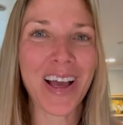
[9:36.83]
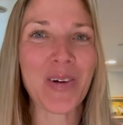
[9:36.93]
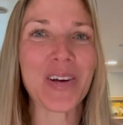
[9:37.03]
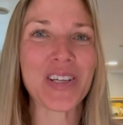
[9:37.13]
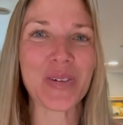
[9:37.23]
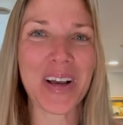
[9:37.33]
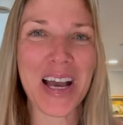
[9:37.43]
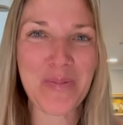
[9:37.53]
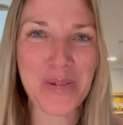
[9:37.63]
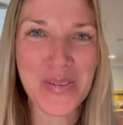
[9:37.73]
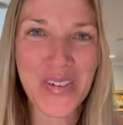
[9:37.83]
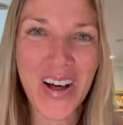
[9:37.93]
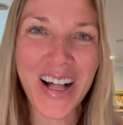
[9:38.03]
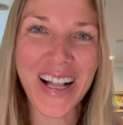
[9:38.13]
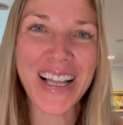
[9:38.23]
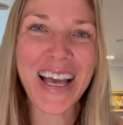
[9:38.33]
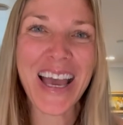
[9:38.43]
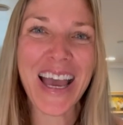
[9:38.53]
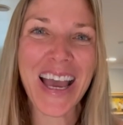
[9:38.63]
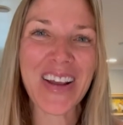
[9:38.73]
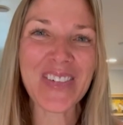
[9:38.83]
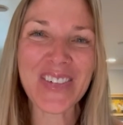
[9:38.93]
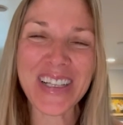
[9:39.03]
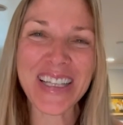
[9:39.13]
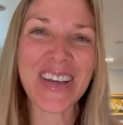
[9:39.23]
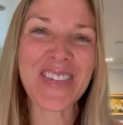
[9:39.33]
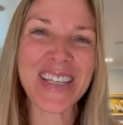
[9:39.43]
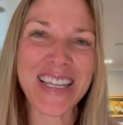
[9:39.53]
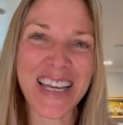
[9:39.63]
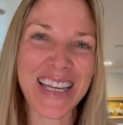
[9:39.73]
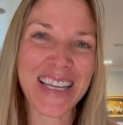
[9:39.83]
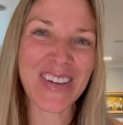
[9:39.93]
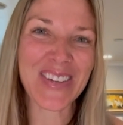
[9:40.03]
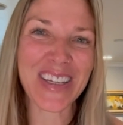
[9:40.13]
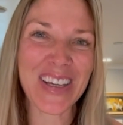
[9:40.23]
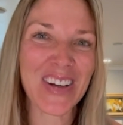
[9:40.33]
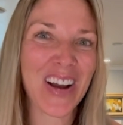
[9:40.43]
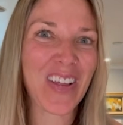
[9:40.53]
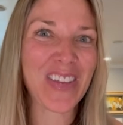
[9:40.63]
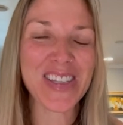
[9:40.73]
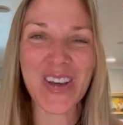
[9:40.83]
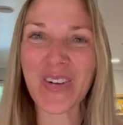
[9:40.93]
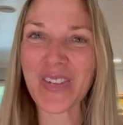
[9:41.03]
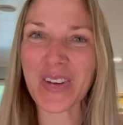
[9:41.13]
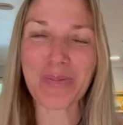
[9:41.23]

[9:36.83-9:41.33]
I wish you a happy fall, and I really am excited to hear how these go for you.